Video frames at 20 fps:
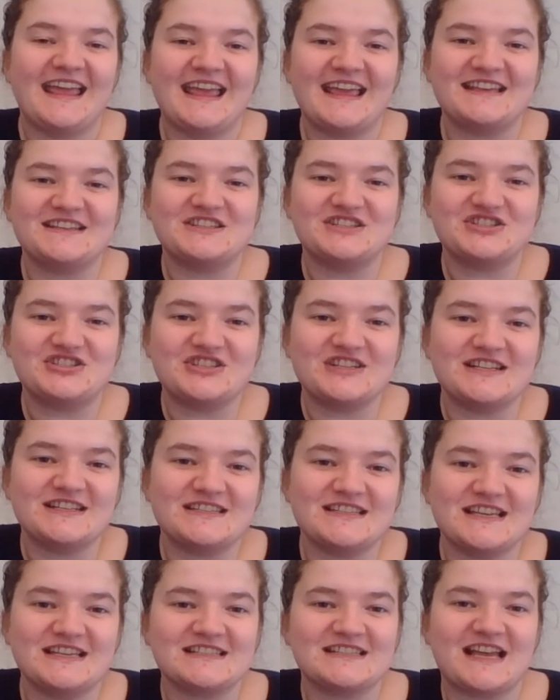is
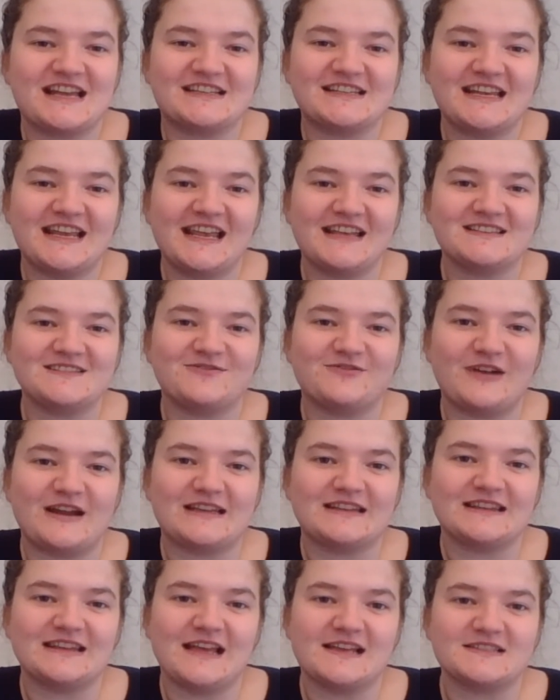Jesus and his
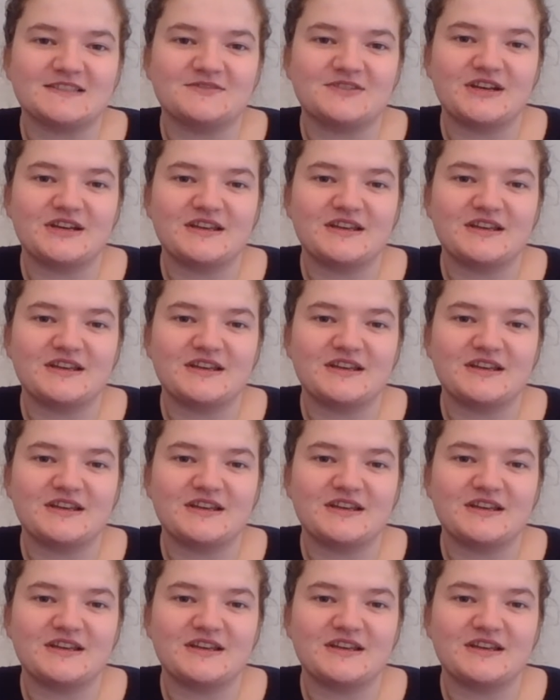friend Lazarus.